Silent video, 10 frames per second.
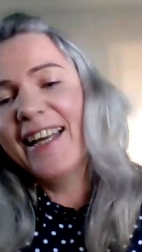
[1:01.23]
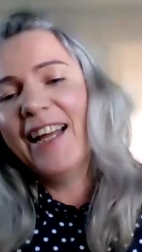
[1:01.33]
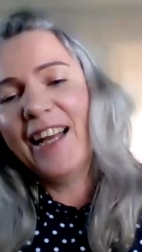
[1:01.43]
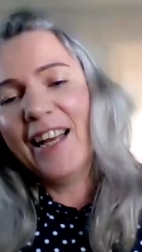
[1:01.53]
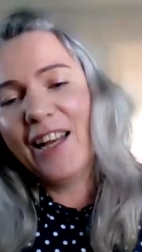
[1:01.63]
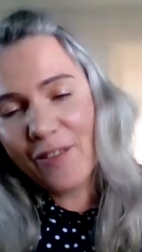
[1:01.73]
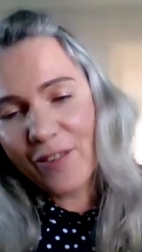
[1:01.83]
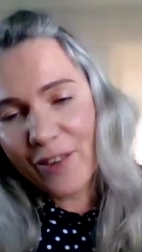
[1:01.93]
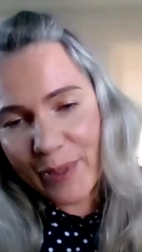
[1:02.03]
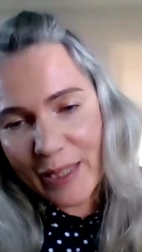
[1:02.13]
Lovely
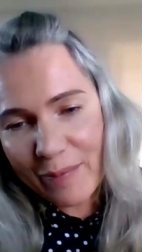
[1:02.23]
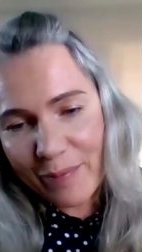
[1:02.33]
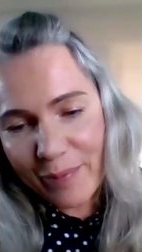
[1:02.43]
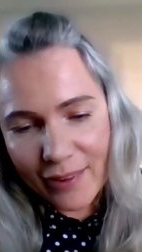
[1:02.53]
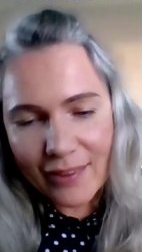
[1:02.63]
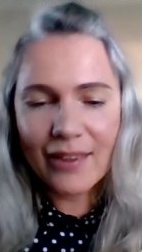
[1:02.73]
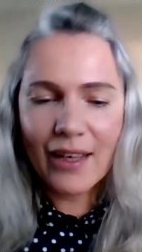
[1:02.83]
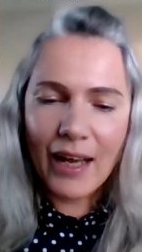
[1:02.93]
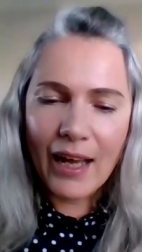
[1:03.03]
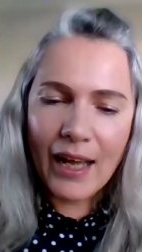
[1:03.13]
people,
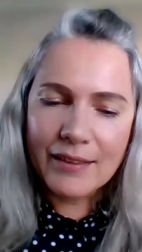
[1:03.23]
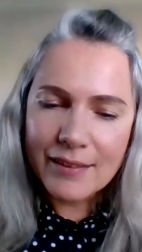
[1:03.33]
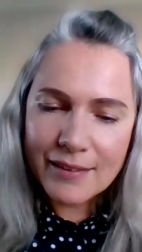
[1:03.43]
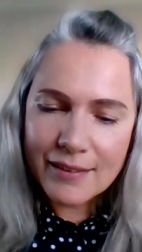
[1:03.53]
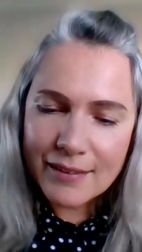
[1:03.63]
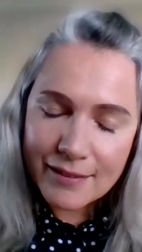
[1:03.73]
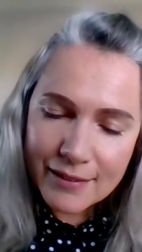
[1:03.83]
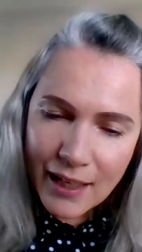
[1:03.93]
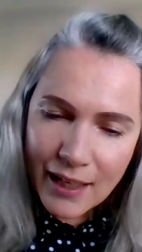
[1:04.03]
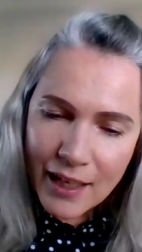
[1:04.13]
and
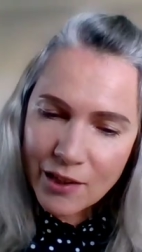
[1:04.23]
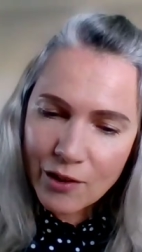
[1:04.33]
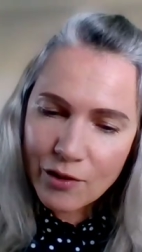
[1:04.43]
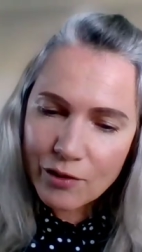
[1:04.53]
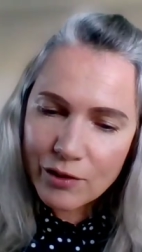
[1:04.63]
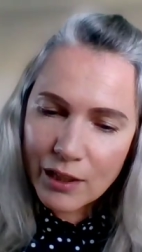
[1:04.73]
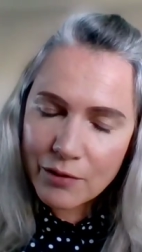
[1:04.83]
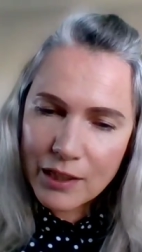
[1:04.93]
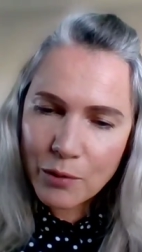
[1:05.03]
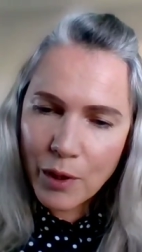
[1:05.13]
yeah, so that's
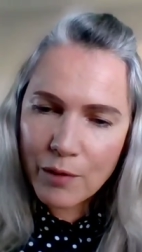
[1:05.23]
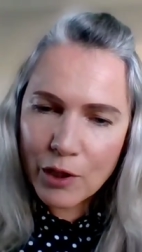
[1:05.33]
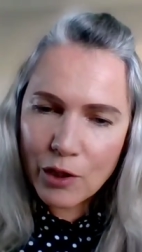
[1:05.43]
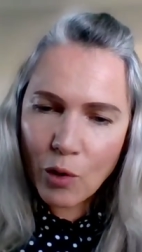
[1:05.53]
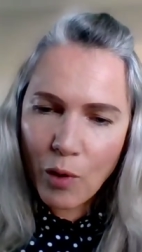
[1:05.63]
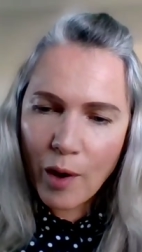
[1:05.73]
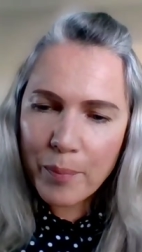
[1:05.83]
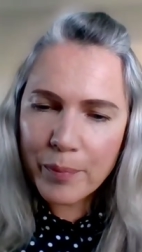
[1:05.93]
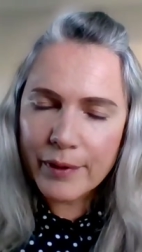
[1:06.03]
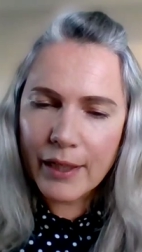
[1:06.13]
that's the way we grow up.
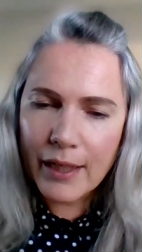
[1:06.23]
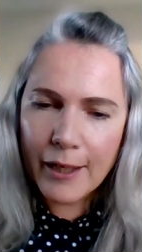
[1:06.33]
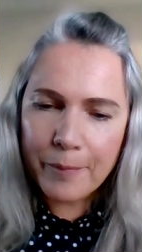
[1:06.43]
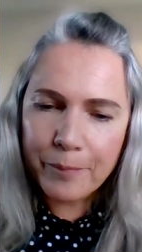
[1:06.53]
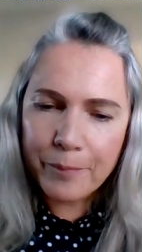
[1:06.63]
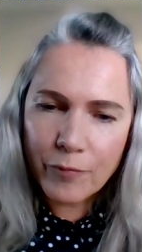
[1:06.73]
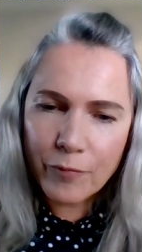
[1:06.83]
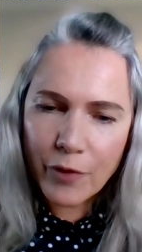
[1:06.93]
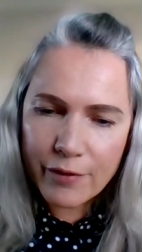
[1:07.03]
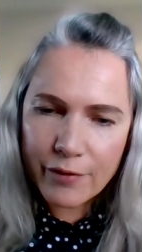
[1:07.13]
Um,
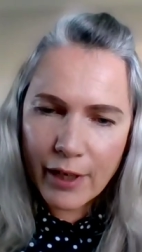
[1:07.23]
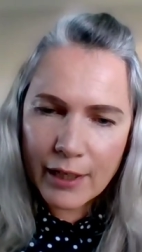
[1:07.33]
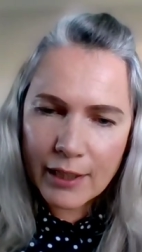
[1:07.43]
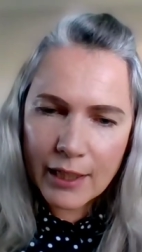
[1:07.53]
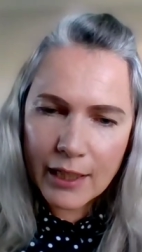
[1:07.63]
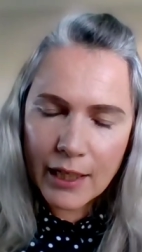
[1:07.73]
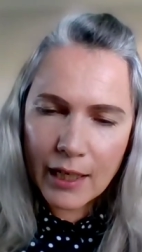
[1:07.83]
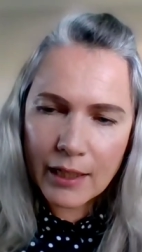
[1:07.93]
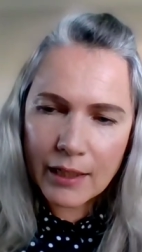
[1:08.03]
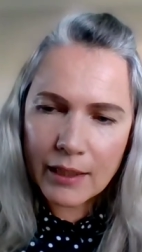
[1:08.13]
very friendly
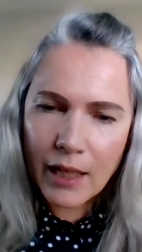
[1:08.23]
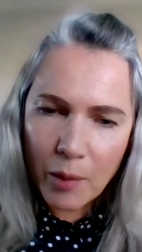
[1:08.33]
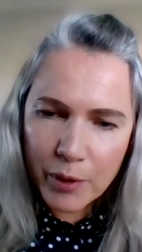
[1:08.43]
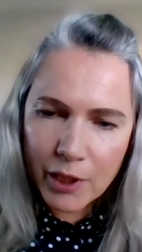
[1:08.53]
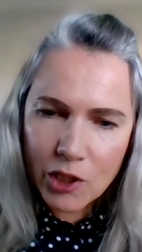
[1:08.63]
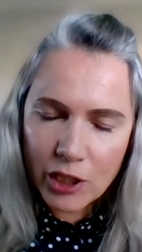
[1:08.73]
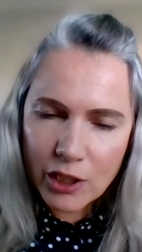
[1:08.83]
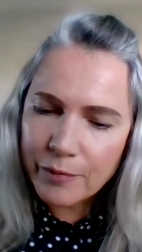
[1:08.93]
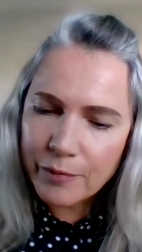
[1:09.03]
and helping each other.